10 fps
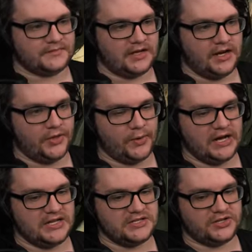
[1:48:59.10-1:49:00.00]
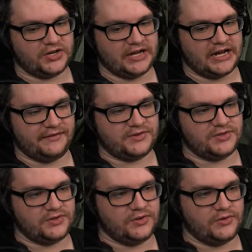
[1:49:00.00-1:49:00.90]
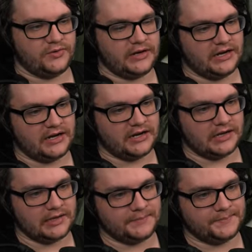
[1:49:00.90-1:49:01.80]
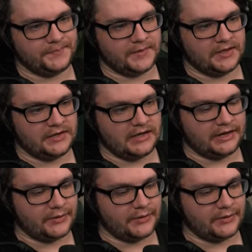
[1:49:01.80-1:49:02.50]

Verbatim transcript: Otherwise, you're going to have to... Um, I'd